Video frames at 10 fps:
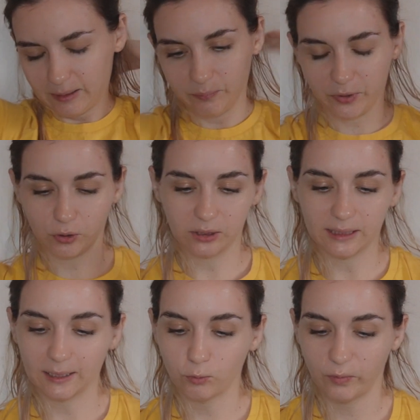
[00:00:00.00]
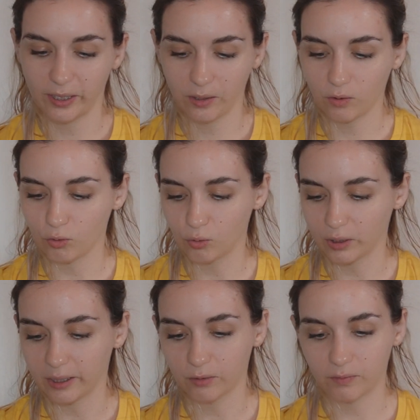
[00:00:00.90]
because that way you
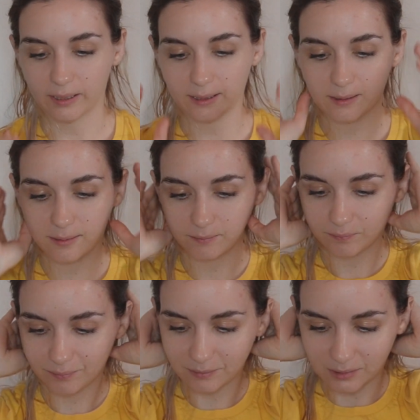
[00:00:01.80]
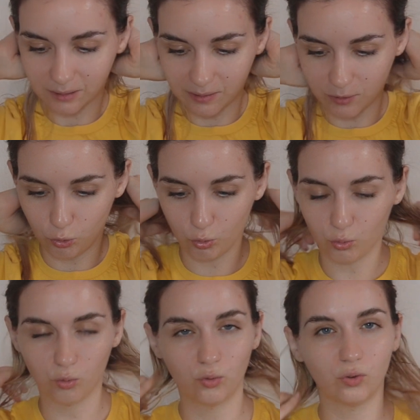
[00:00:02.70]
kind of like
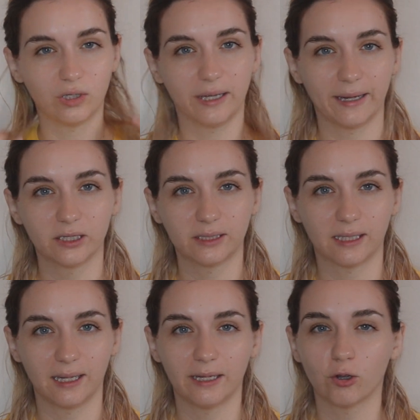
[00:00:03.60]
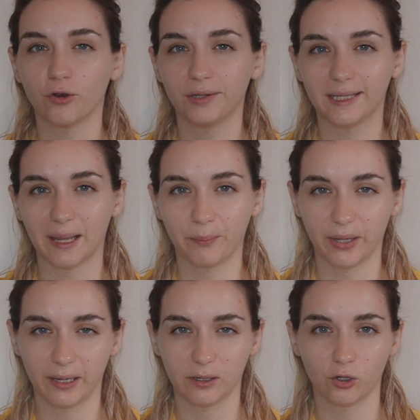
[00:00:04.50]
do the hairstyling on damp
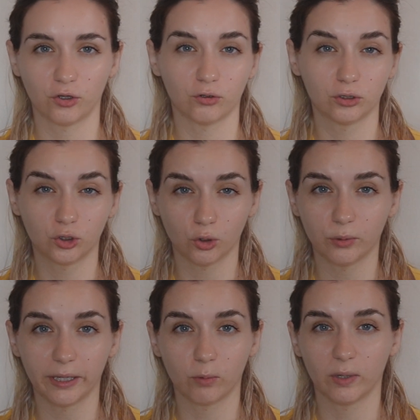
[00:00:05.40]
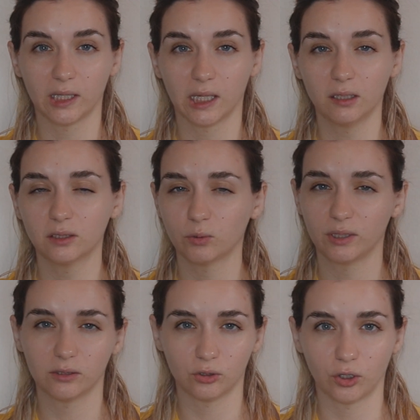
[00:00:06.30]
hair, not on soaking wet hair, so it
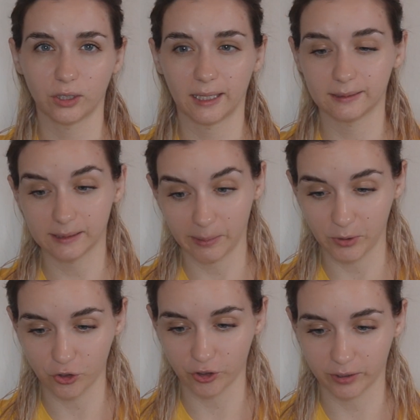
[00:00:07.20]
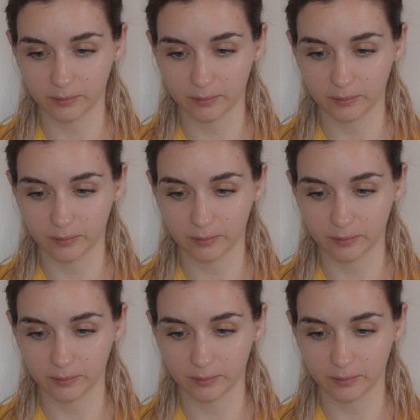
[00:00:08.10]
is not as damaging.